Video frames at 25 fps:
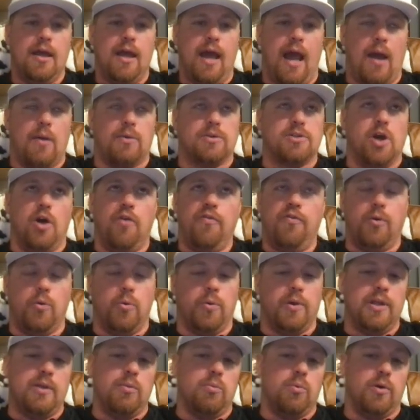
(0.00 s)
I was hopeful
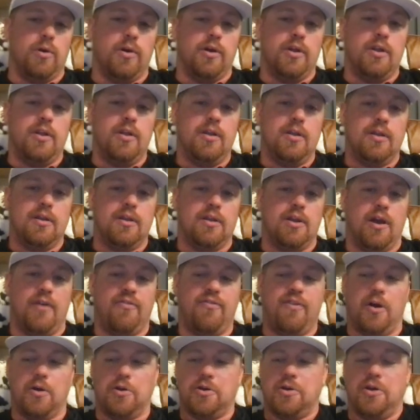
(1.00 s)
we would. You know, I
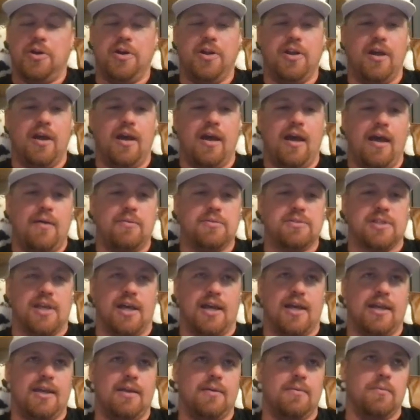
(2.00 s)
felt good. Uh, I was
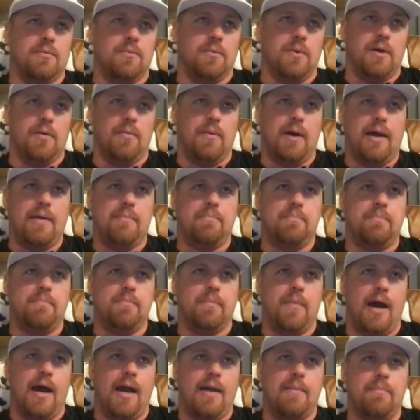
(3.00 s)
like, well, my
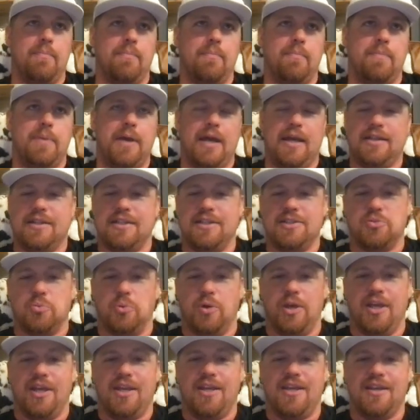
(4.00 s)
my pick this
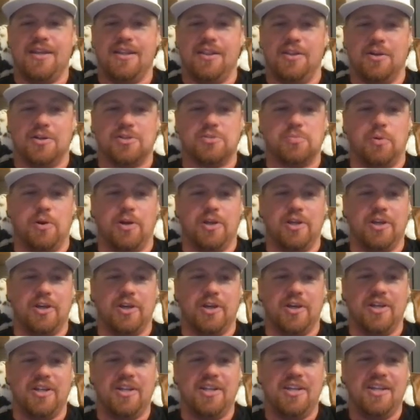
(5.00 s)
week looks pretty
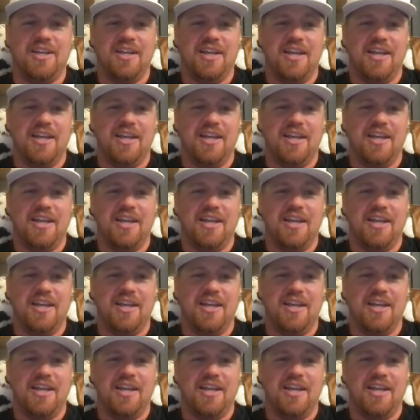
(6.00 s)
good